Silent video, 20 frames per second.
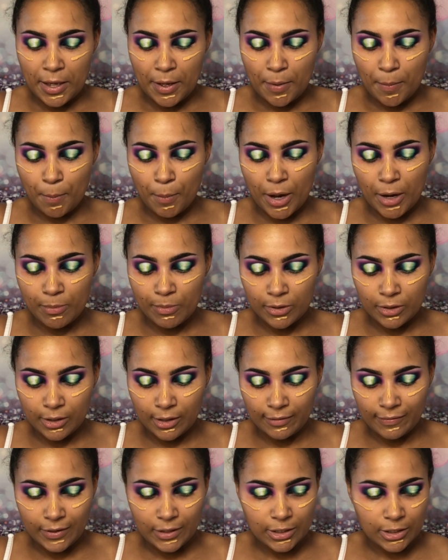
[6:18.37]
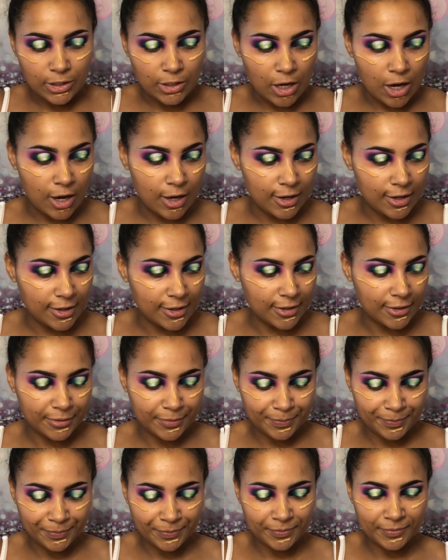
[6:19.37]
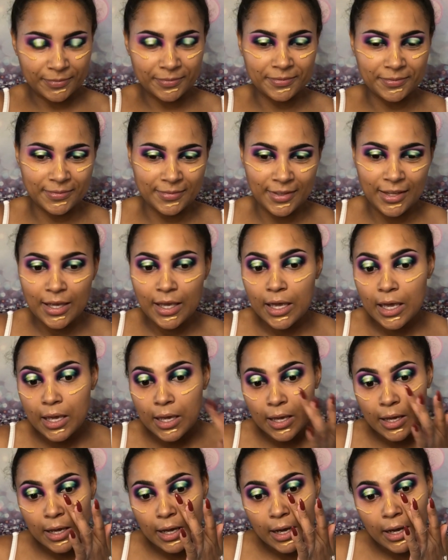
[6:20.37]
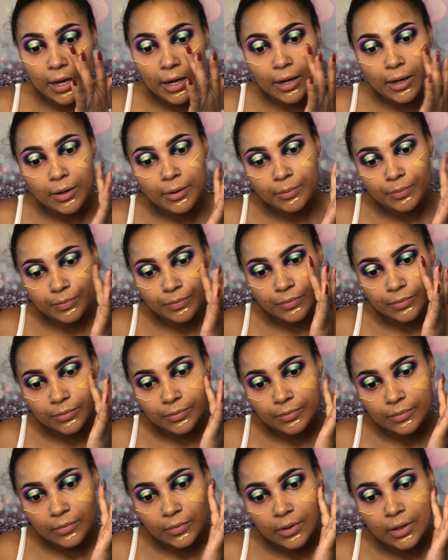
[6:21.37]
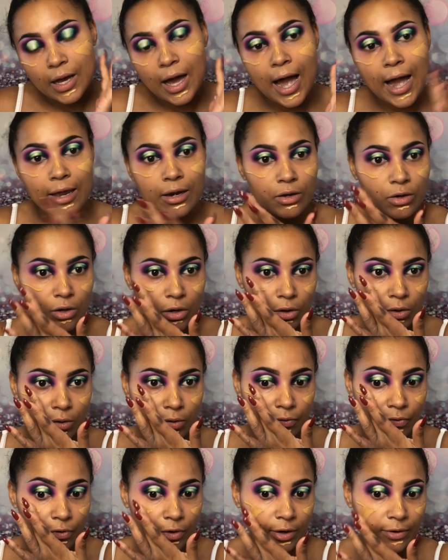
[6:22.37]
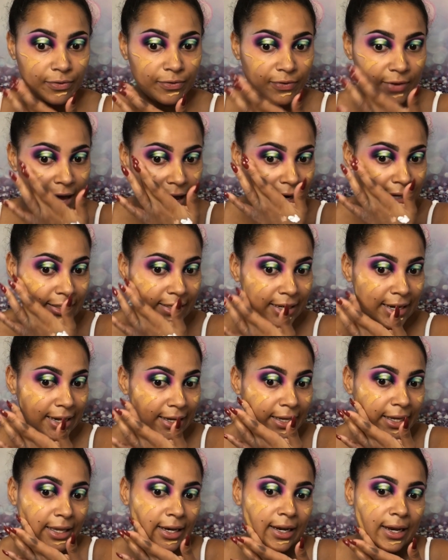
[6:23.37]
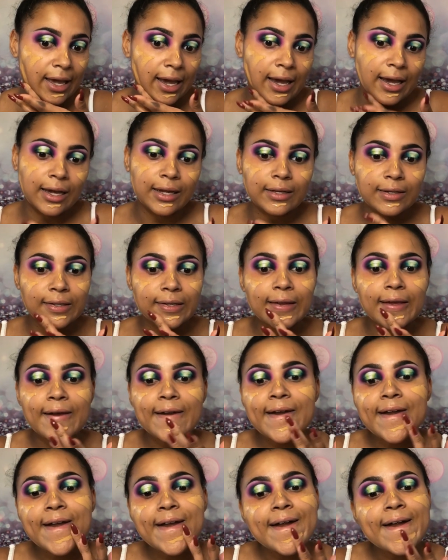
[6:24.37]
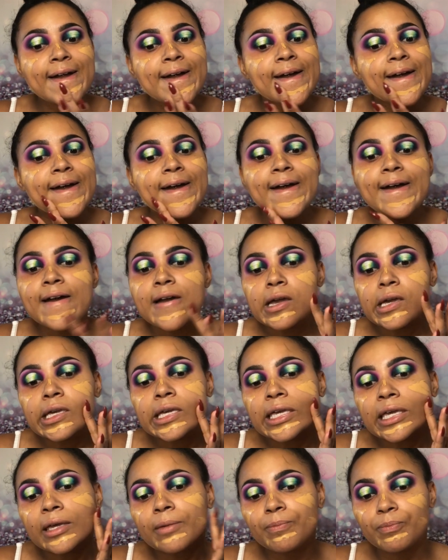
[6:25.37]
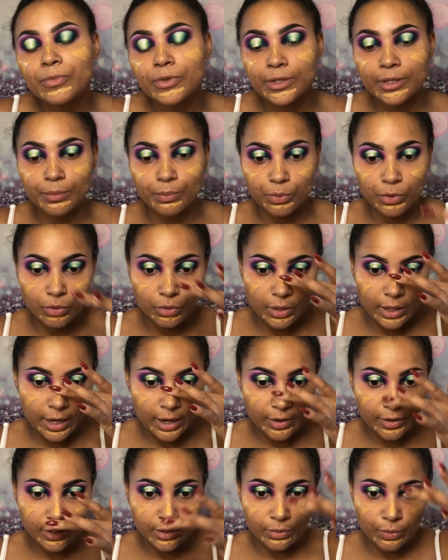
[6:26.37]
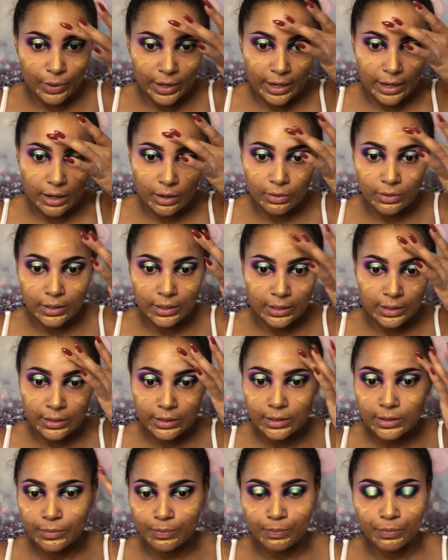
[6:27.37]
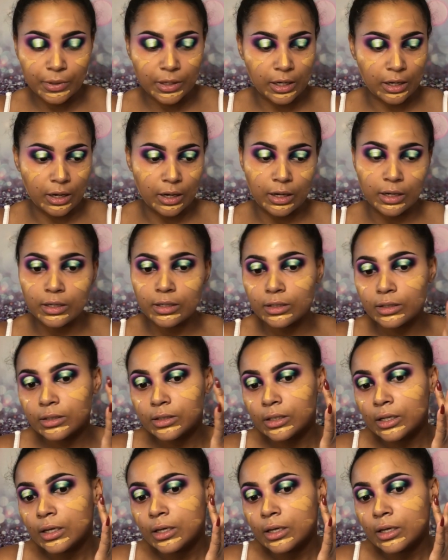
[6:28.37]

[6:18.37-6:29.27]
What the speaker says: my beloved daughter, I know for a fact that I cannot keep the beauty area the way how it is because